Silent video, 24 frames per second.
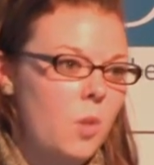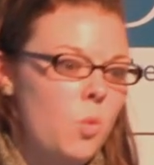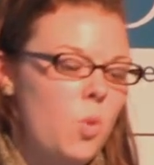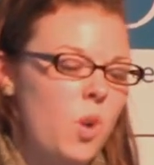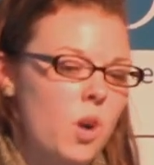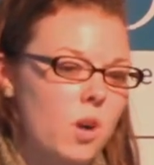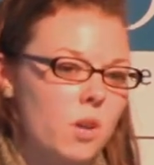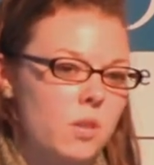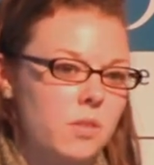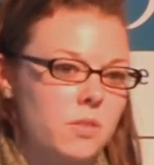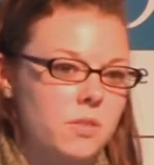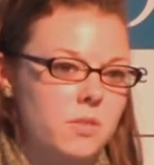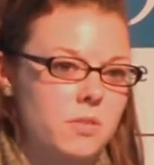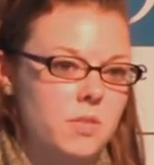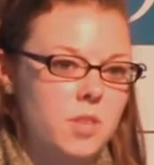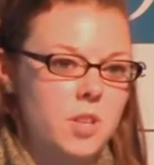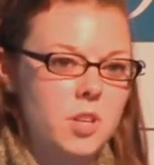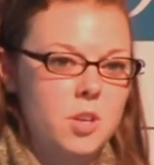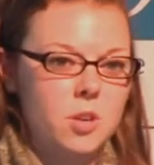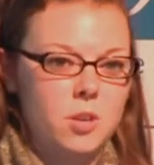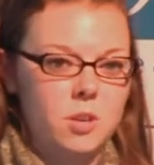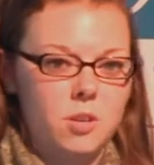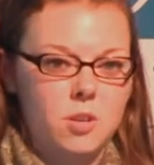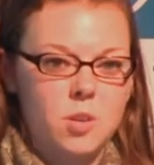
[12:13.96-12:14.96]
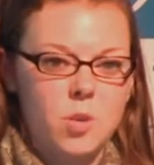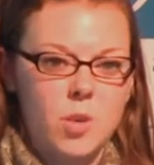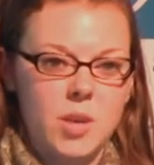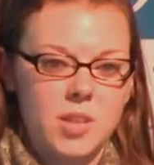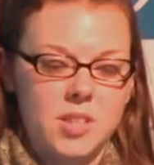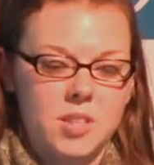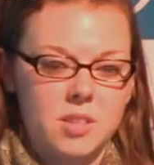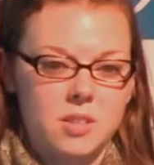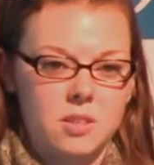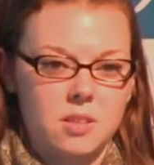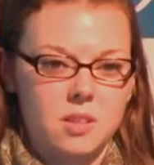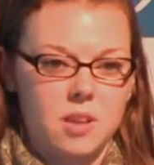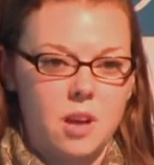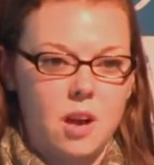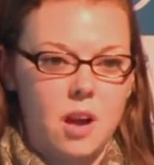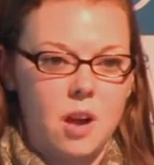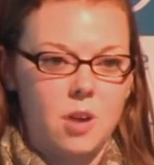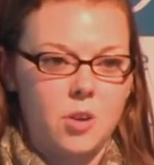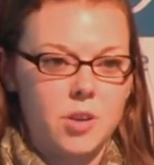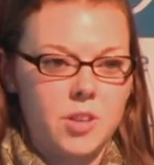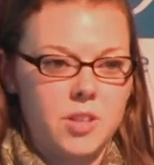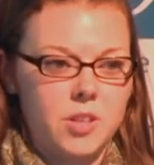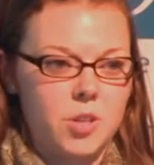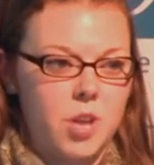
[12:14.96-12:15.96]
Well, the U.S.
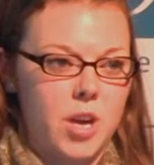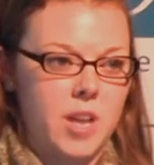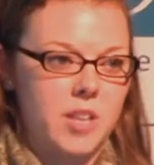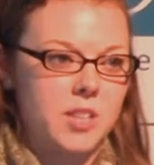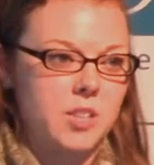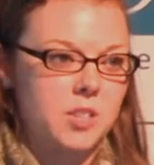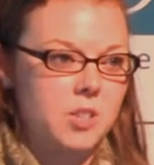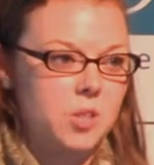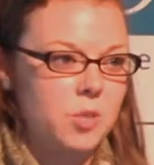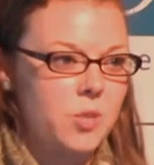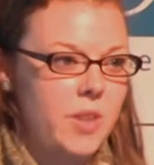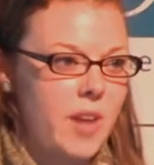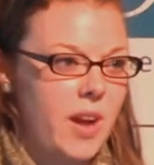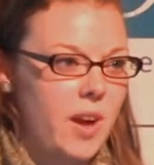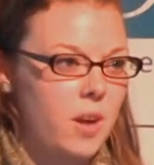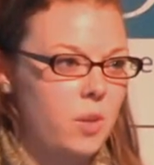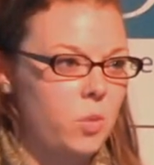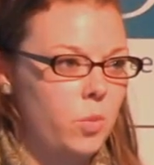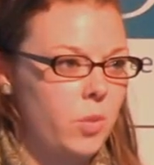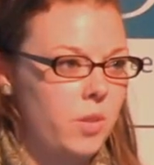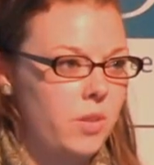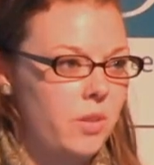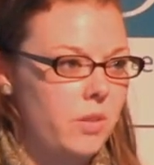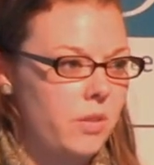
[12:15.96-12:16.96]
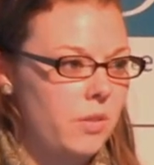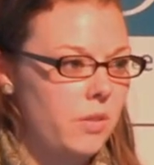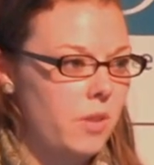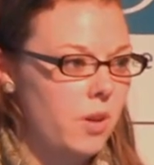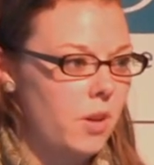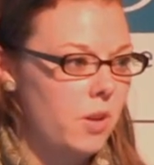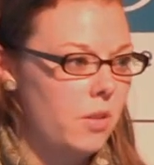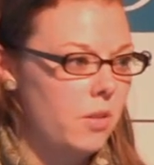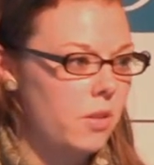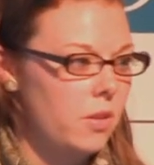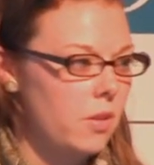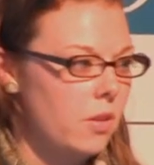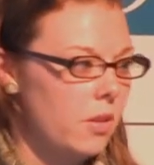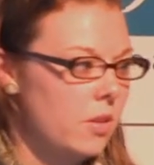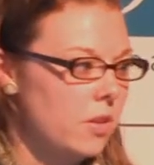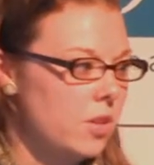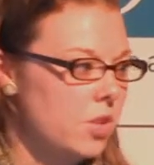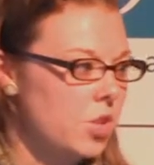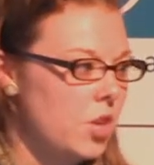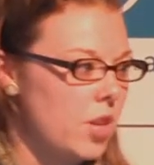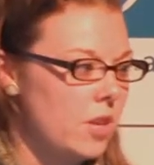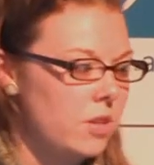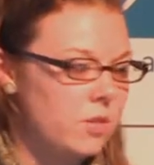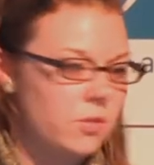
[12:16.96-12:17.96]
already tried to do that with the
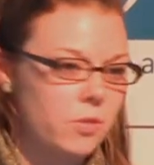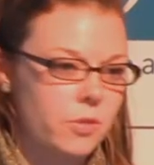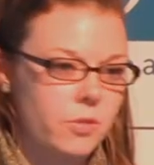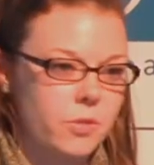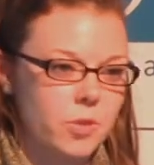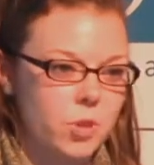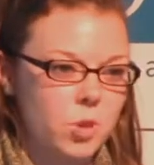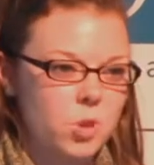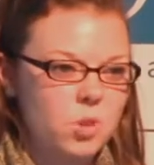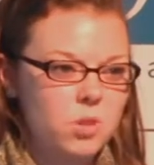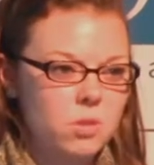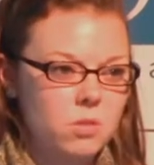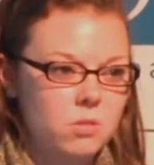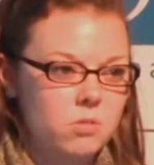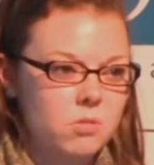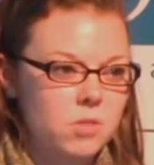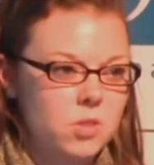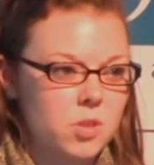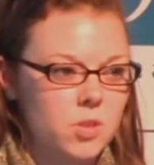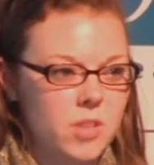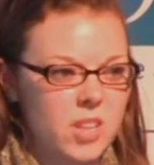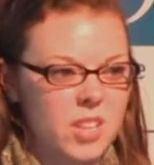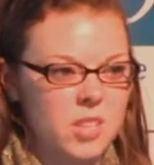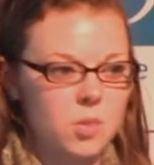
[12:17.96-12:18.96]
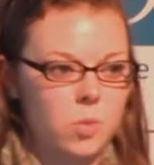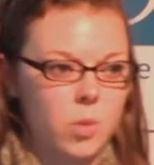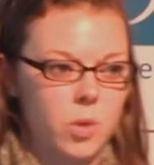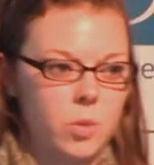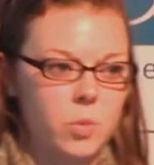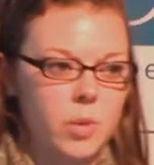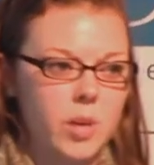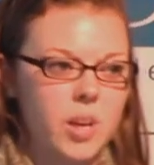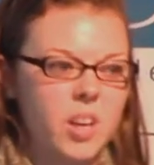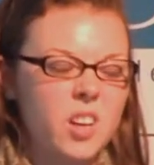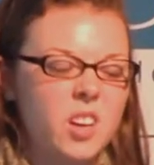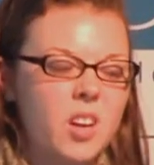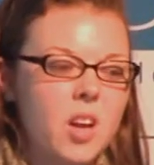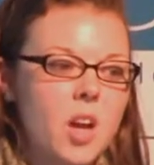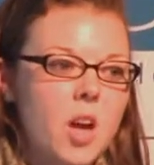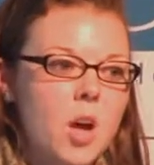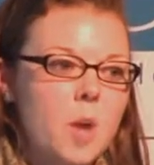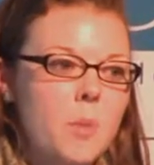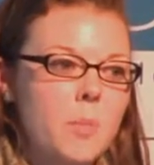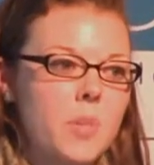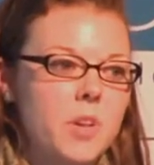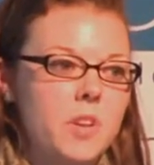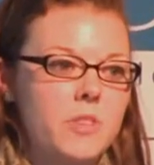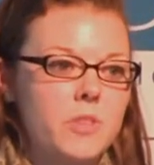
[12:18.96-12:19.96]
exchange for food, so that's one way.
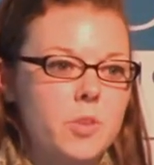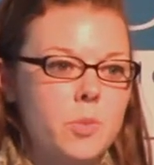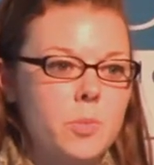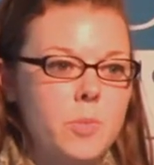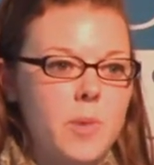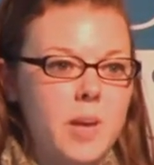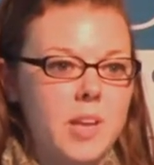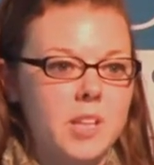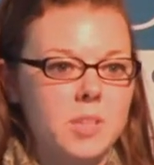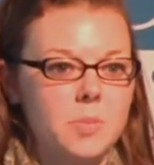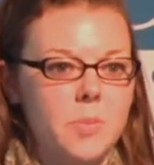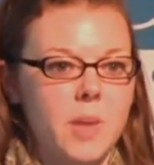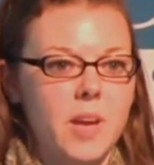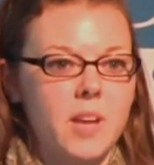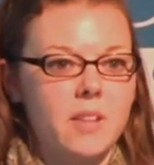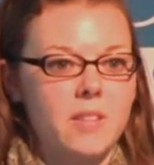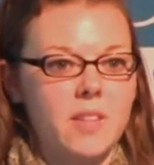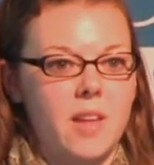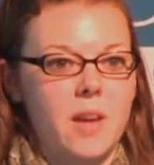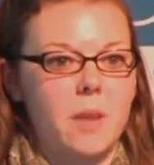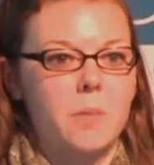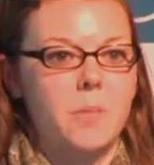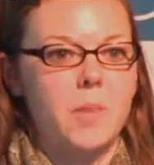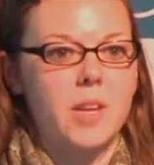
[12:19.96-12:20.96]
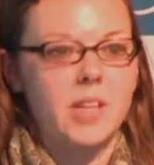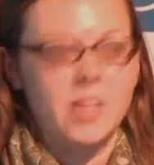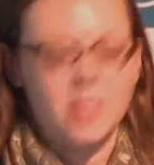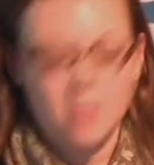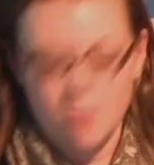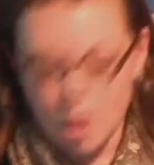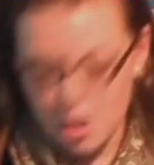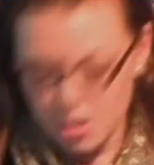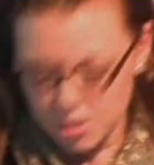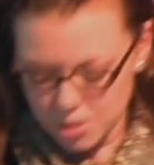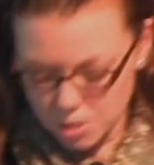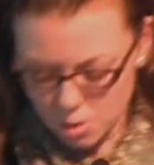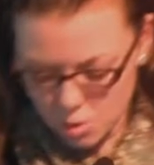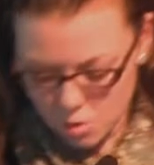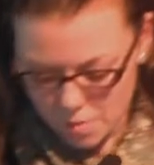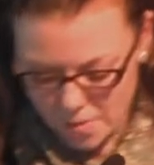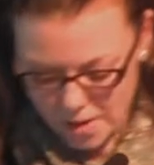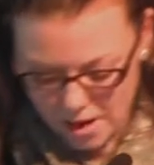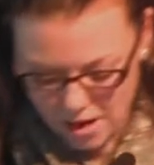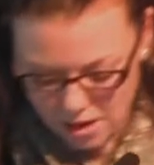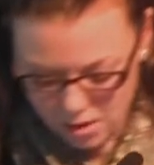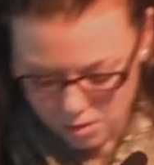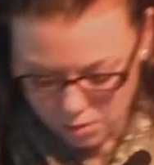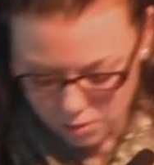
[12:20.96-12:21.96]
But if you expand that, make it also
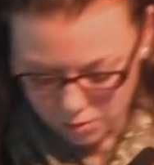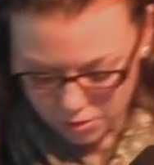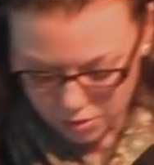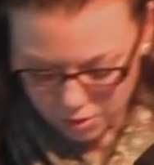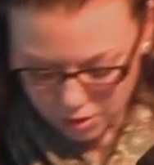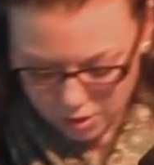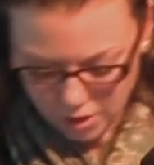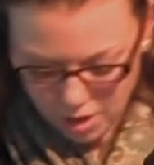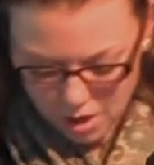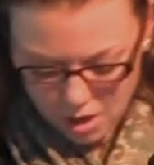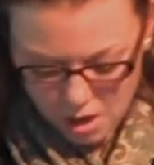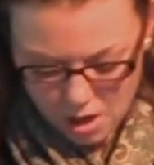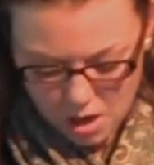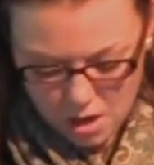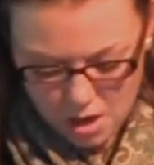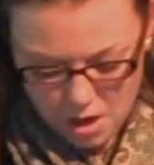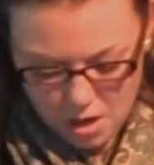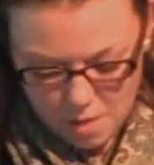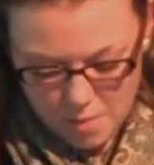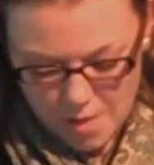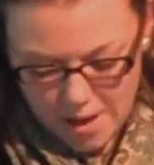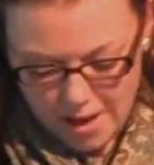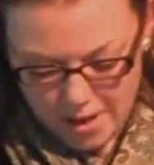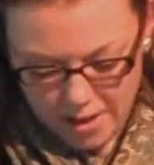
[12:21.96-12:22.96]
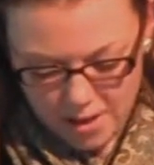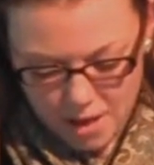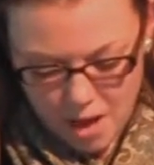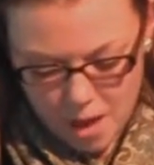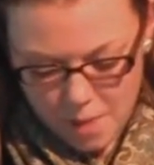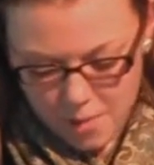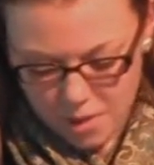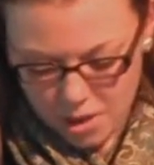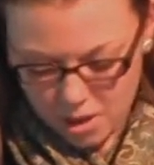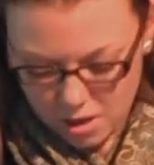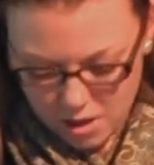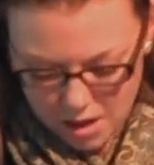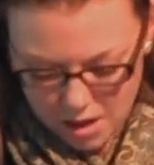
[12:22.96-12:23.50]
about economic